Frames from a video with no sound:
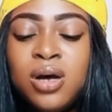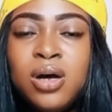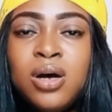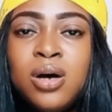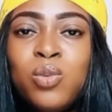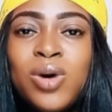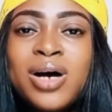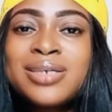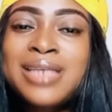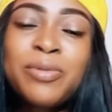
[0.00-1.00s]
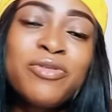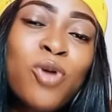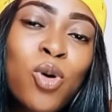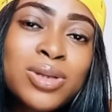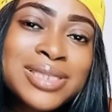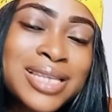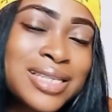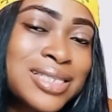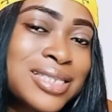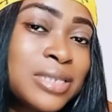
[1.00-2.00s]
Uh, what type of
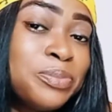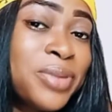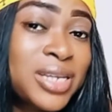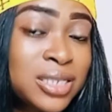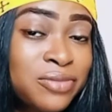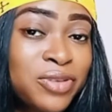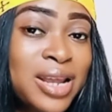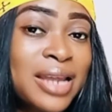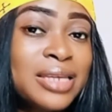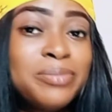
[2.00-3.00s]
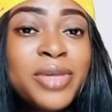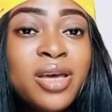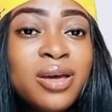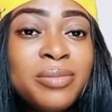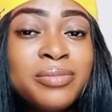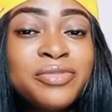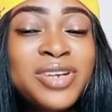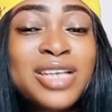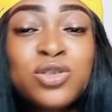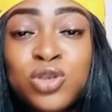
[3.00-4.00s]
content is best for that um, for
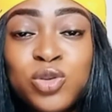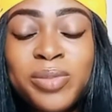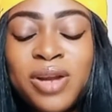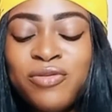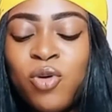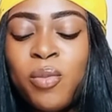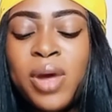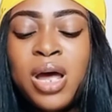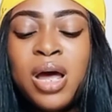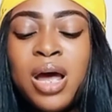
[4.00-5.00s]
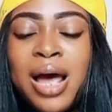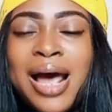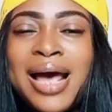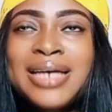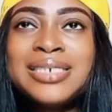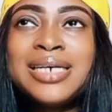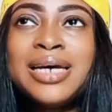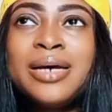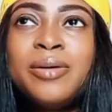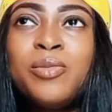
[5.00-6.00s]
that social platform? And
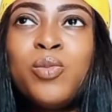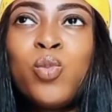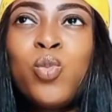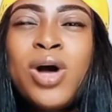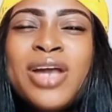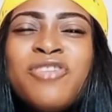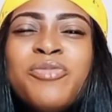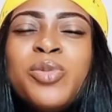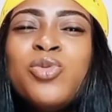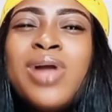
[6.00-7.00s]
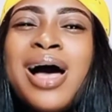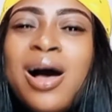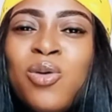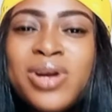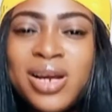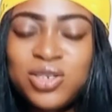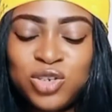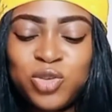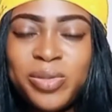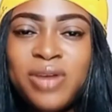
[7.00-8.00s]
um, what kind of people are on that
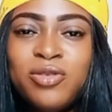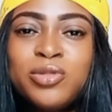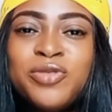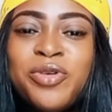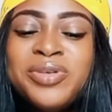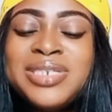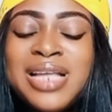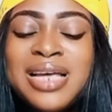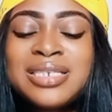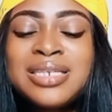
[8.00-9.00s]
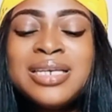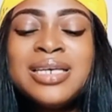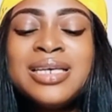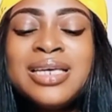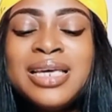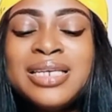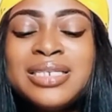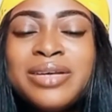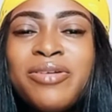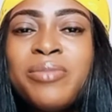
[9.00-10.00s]
social platform? So, for instance,
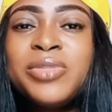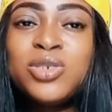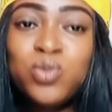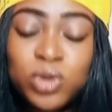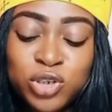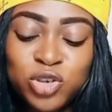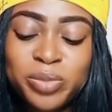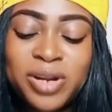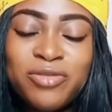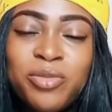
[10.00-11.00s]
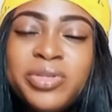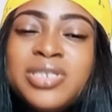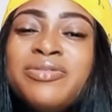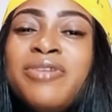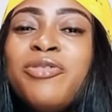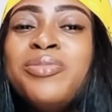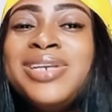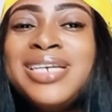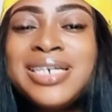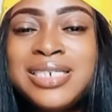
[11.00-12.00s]
Instagram is one social platform. It's different from
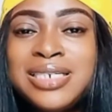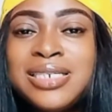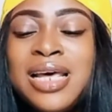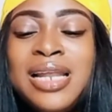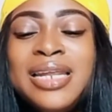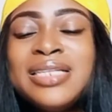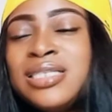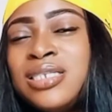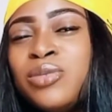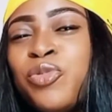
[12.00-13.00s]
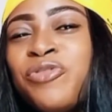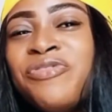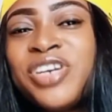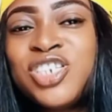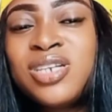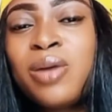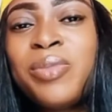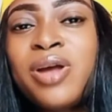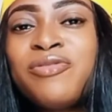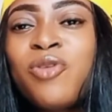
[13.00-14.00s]
LinkedIn. LinkedIn is a professional
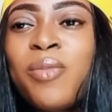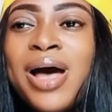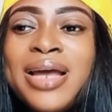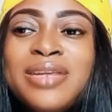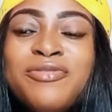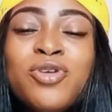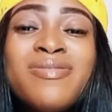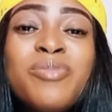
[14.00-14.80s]
platform, and if you offer